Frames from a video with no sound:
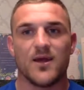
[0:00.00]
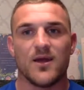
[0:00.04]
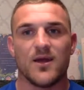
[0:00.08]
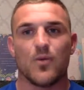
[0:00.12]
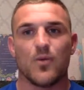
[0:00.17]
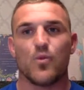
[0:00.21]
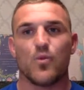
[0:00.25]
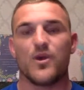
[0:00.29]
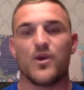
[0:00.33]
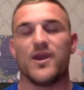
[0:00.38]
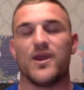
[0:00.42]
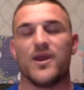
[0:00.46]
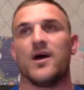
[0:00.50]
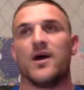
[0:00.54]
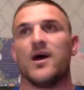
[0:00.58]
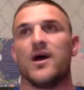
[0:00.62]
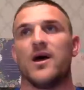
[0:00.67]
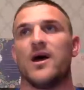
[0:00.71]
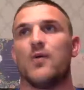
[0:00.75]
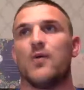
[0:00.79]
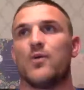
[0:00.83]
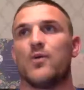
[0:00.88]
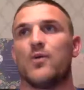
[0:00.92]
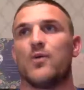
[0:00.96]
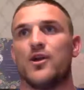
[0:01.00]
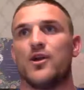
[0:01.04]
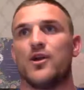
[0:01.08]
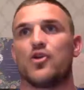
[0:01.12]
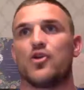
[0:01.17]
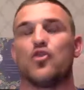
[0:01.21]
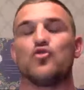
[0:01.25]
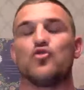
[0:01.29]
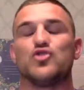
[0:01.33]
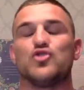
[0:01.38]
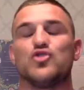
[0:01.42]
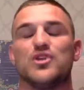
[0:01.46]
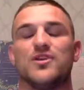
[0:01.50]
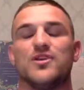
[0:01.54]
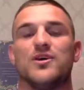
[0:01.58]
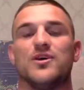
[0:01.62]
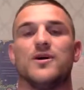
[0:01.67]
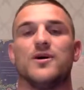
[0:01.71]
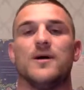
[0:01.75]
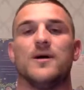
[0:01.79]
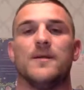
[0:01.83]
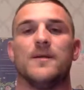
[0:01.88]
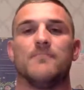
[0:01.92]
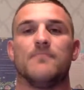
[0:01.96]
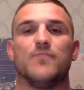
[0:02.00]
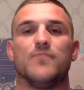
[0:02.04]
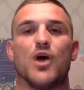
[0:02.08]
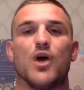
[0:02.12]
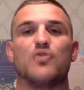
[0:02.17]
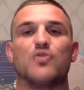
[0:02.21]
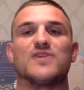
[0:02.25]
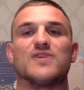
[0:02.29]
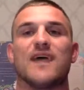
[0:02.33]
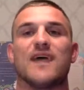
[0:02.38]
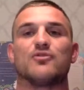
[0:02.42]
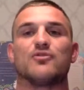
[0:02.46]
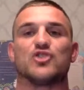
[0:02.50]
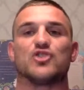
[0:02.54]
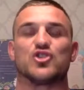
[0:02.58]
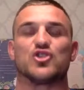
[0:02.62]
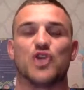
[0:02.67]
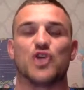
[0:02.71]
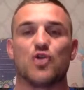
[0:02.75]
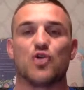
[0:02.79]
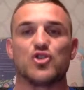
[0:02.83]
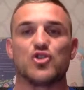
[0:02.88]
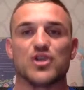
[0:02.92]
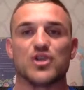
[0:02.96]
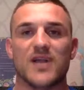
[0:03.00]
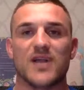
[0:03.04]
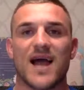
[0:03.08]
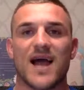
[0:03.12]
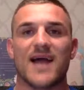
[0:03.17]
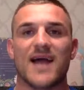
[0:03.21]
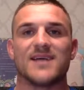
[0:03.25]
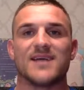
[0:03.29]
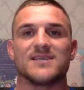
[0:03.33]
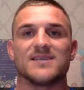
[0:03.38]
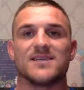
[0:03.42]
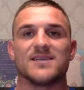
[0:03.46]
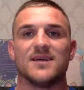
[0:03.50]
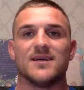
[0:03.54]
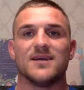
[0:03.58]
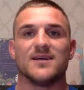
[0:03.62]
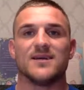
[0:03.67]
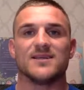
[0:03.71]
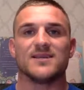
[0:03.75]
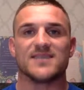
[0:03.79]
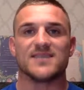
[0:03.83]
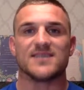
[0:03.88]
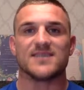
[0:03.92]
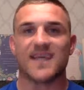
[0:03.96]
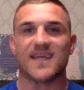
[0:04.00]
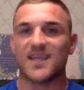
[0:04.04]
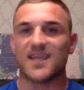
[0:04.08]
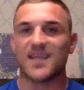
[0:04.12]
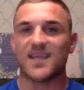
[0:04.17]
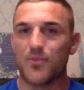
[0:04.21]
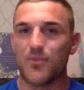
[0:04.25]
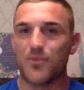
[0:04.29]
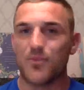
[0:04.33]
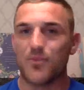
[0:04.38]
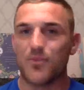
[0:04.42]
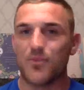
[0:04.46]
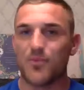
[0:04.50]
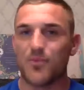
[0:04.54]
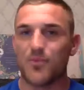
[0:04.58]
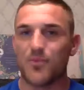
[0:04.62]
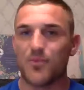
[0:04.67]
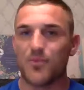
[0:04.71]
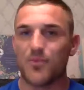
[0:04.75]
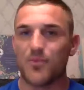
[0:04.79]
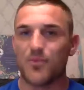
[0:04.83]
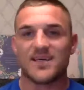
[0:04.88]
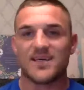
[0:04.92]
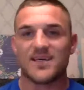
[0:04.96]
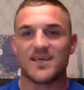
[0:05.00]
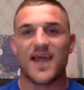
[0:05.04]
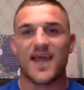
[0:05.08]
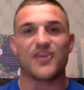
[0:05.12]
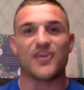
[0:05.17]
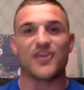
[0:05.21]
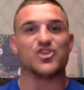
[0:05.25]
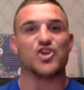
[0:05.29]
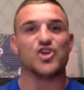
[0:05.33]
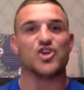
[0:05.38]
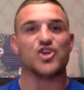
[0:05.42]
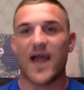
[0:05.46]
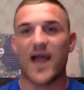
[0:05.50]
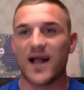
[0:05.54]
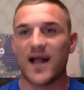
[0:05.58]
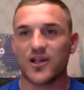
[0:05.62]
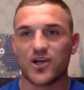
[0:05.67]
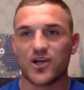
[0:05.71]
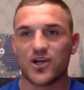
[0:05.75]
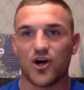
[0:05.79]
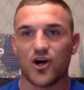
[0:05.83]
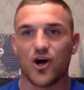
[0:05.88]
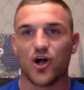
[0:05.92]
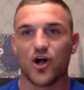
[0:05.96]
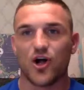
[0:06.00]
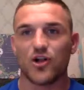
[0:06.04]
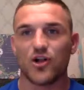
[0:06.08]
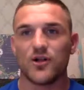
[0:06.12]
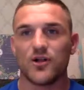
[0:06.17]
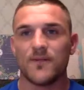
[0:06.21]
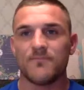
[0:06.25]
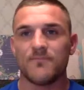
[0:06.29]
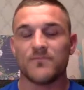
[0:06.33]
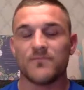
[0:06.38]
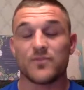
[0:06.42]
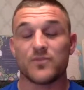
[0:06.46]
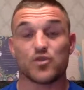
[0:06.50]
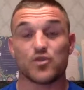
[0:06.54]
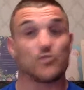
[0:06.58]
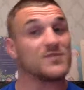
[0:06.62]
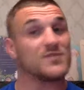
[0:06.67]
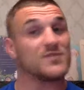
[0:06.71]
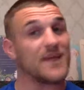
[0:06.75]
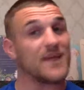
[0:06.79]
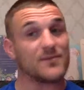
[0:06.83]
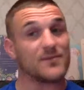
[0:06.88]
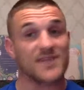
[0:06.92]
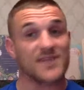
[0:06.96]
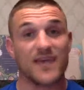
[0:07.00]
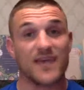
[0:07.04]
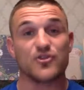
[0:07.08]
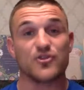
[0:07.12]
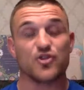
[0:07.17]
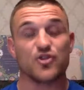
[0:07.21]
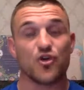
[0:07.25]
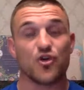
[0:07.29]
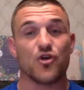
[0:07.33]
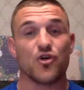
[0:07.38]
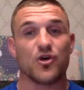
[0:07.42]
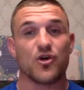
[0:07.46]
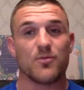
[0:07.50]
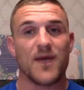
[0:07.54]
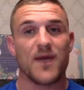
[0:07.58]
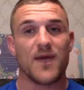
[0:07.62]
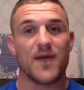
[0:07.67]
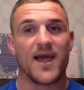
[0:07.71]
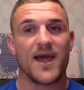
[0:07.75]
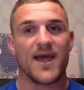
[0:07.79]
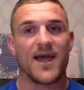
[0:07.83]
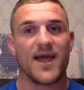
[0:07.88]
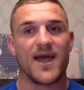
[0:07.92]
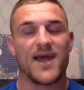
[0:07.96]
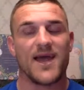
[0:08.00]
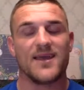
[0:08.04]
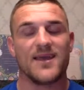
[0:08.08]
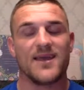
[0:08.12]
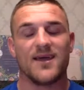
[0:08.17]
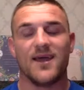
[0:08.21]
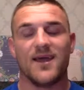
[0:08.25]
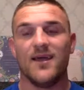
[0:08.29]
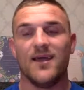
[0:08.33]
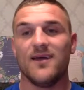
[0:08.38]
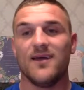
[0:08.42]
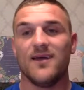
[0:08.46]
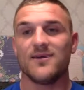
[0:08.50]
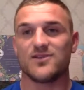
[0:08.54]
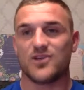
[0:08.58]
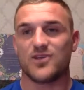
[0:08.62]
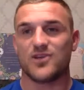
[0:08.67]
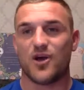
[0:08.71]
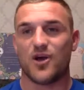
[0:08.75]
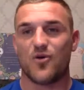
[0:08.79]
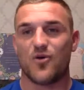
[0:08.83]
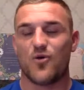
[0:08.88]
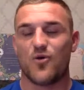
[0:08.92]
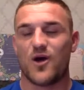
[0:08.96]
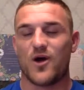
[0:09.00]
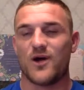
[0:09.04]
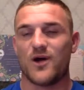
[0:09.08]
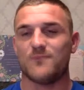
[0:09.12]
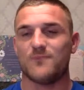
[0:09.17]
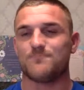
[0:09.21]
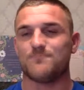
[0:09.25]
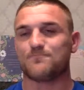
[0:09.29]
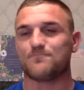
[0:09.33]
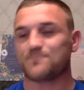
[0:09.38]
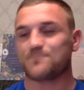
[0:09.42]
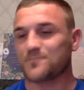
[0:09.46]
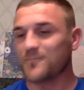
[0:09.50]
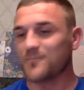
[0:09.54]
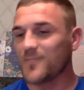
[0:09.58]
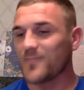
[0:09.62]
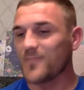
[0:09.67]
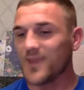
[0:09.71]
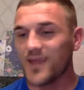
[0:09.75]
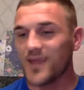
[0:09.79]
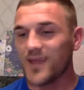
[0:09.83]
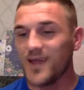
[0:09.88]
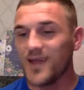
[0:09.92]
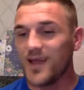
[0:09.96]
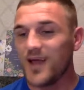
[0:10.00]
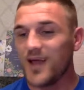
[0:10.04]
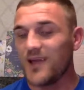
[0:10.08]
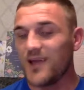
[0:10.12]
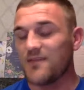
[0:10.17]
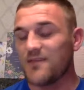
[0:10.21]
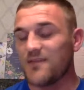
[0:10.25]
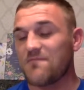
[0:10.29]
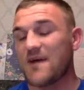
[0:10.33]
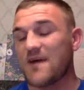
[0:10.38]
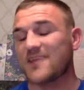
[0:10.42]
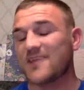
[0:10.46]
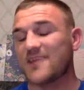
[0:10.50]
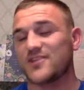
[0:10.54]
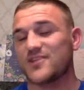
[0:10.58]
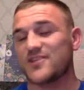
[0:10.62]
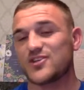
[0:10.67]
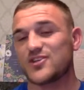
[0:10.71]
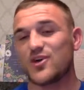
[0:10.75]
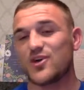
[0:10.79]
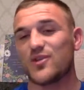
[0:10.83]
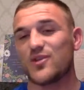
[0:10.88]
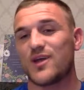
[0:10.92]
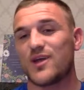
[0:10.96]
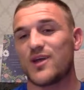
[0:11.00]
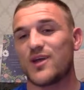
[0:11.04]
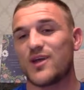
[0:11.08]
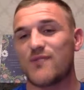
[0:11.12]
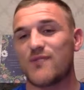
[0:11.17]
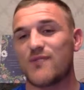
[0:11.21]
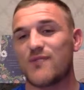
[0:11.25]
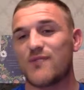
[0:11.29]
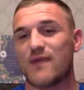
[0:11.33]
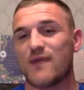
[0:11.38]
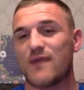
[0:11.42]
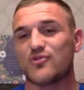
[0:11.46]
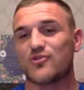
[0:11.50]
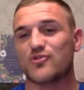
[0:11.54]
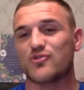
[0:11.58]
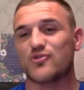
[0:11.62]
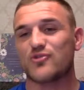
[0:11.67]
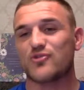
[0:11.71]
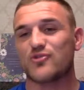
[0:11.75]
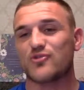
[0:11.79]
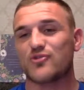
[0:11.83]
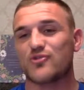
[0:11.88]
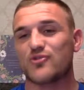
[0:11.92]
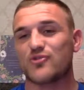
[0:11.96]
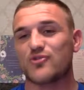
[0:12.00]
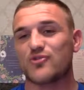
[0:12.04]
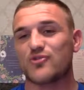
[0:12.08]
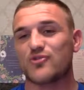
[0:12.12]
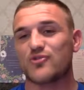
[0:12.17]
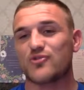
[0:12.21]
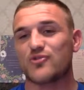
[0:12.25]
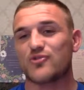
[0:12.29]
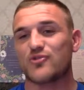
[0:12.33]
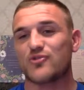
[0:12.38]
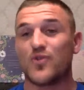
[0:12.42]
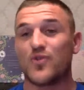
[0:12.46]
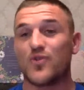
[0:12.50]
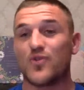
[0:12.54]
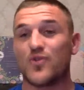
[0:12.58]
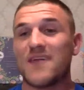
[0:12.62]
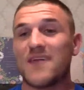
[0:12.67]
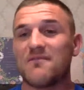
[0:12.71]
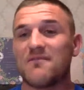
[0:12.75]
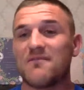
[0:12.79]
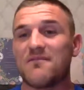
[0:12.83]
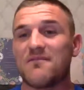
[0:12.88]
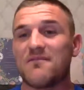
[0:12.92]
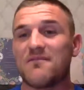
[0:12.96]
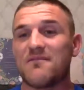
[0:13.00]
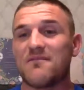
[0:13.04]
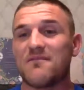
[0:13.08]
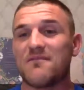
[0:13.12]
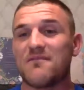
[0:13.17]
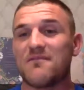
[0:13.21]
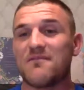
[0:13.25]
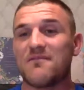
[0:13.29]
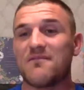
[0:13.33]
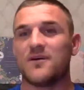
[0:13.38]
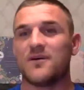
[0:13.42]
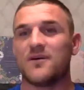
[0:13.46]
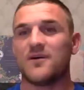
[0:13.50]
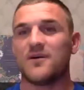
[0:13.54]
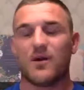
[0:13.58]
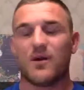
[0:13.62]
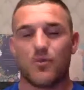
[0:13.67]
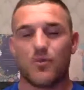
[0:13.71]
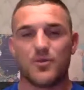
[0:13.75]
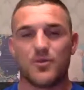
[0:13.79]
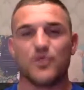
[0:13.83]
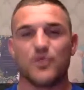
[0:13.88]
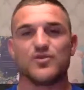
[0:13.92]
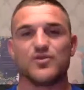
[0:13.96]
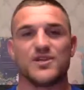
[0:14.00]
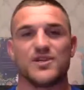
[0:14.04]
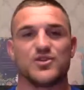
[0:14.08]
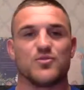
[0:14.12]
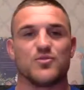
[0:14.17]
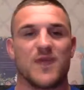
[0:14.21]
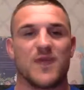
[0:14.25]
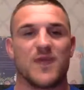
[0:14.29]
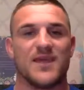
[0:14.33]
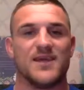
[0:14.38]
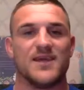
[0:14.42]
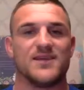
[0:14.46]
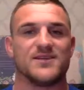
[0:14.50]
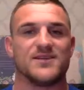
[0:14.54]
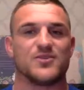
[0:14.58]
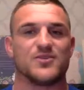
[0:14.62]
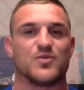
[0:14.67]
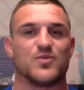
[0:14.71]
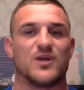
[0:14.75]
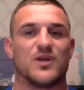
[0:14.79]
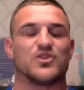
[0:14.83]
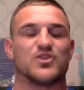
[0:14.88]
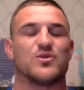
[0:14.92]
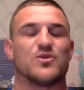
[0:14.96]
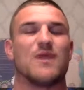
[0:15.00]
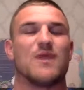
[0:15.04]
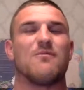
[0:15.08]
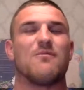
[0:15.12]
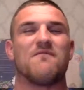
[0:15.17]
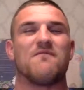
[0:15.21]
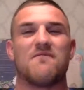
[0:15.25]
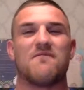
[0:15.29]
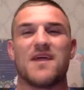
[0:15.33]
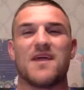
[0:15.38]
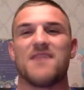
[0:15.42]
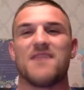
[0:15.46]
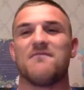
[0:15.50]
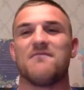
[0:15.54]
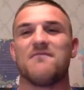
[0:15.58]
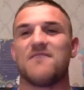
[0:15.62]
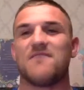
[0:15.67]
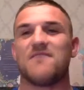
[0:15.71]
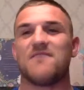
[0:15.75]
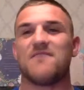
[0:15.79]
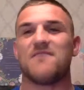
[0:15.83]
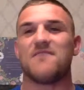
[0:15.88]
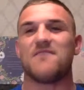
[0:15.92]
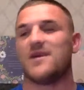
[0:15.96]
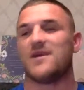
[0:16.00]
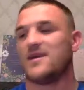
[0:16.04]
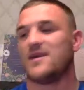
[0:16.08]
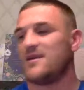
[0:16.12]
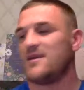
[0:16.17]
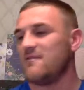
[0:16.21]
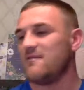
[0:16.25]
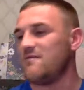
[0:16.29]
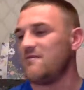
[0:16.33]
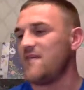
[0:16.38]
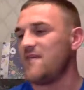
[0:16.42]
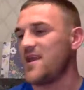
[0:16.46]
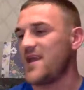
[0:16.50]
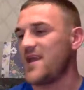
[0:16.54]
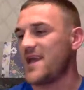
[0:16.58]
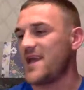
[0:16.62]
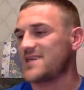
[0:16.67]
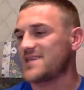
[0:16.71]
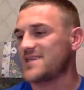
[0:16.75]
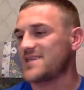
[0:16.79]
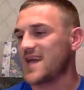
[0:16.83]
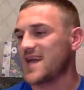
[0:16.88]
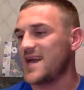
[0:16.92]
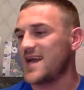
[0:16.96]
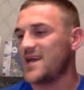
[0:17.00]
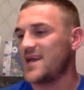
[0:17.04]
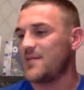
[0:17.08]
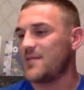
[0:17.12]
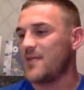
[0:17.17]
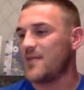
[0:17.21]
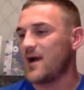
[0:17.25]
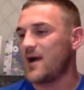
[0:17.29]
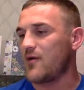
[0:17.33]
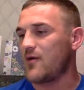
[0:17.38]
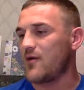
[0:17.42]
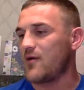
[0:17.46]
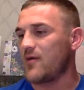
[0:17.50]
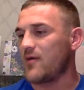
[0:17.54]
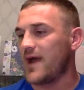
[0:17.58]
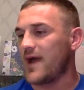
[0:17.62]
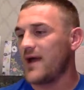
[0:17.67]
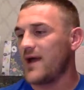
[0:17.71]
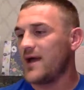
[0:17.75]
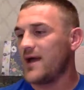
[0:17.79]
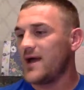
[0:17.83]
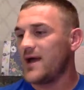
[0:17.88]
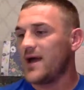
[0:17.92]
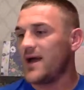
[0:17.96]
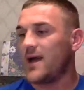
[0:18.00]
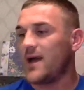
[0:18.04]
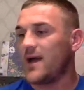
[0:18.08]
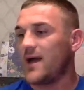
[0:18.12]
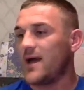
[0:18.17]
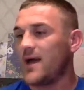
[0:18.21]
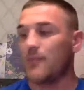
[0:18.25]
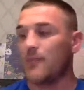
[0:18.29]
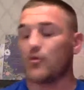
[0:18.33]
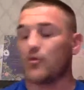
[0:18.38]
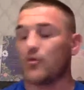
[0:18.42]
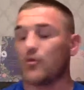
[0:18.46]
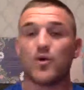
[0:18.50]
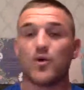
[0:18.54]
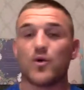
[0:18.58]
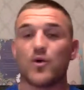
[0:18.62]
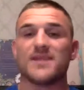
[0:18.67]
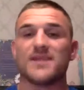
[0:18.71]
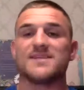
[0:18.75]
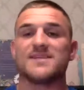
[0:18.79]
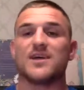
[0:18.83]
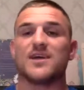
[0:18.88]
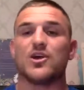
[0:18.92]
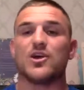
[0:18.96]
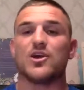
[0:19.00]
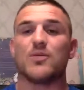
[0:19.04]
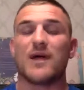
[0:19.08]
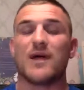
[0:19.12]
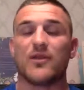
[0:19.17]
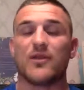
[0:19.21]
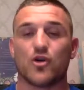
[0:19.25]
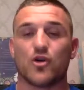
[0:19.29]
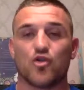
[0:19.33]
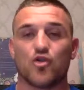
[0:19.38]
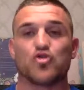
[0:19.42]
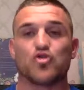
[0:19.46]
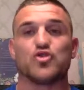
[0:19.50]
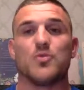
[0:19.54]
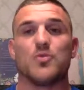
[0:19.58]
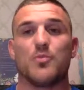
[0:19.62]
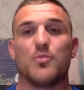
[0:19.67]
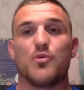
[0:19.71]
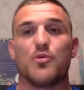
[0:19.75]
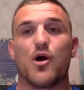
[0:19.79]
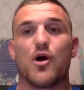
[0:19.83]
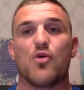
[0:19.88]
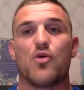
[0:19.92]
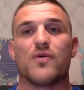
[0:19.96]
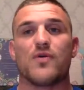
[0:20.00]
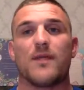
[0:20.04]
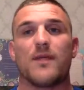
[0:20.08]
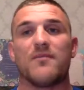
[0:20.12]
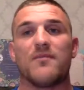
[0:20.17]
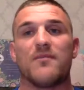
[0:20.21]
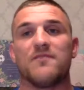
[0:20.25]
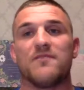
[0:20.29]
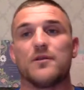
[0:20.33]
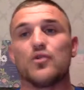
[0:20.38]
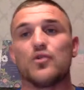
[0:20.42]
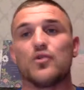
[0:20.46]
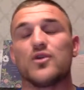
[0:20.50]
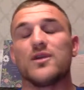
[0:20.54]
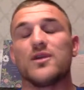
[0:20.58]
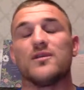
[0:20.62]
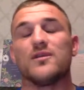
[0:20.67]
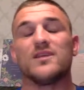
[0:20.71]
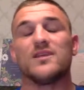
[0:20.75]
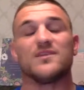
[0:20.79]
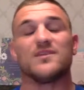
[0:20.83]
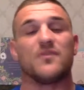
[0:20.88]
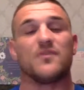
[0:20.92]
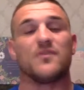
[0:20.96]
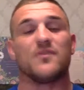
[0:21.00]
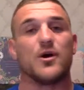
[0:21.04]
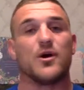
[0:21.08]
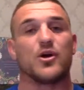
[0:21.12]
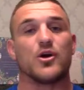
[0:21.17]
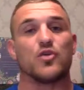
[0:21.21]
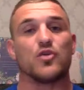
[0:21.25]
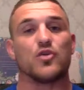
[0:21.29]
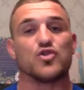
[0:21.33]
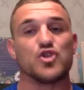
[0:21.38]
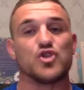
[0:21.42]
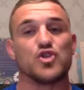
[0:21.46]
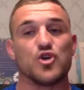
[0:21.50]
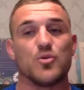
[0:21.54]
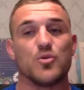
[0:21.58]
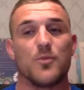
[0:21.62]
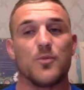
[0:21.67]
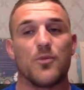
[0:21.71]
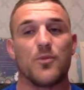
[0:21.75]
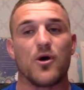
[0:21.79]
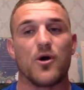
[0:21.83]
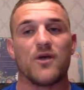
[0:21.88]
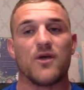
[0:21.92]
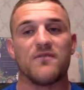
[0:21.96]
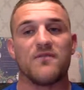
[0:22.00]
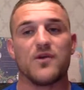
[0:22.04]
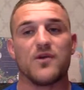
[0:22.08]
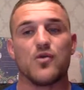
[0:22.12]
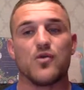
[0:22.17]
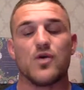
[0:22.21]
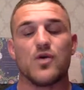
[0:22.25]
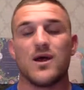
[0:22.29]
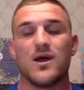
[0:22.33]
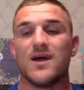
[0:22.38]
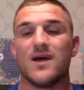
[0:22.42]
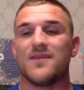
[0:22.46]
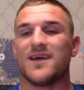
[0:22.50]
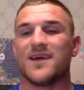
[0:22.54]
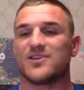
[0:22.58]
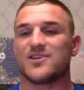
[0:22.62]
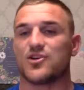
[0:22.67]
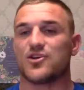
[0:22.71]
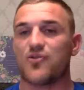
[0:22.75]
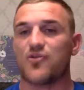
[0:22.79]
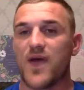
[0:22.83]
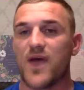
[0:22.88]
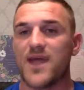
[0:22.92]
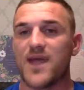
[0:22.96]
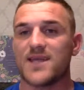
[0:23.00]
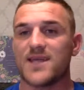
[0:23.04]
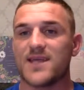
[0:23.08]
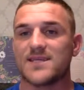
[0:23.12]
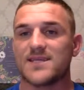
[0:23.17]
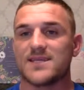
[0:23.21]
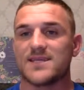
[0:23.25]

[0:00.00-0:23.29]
We're in a country that knows how to socialise, celebrate, enjoy alcohol, sometimes get drunk, may I add. So the fact that there's only around 100 people in the UK involved, that were music to my ears as well. So I was very, very, very excited about that. I'm going to quickly tell you about the customer program. If you're looking at this from a consumer point of view, that's great.